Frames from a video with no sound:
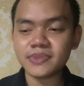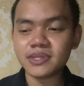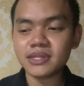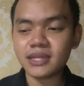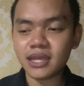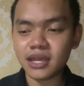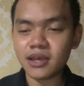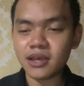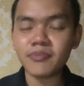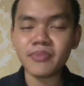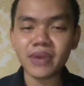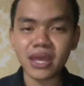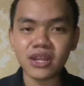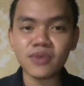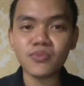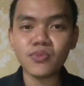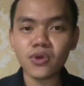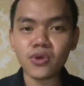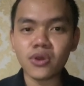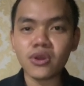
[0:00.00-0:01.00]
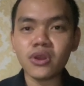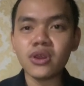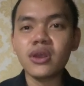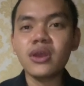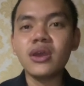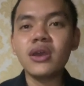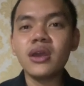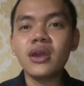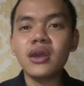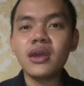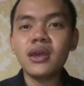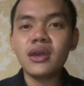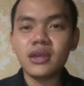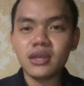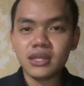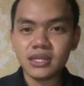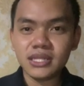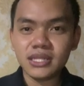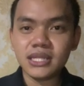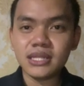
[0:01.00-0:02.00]
There are many more
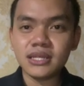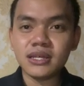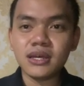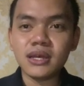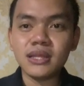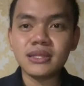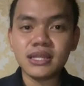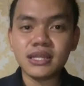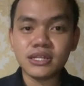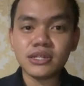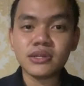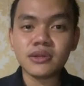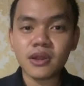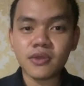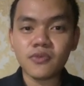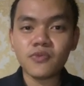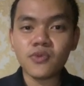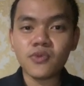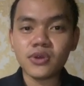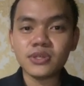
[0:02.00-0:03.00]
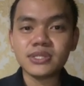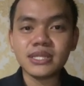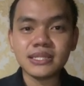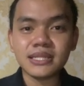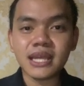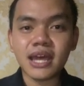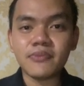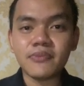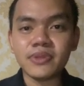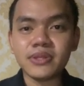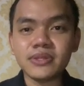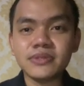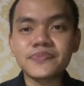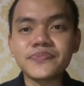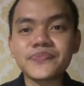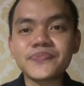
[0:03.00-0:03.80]
the literary works example.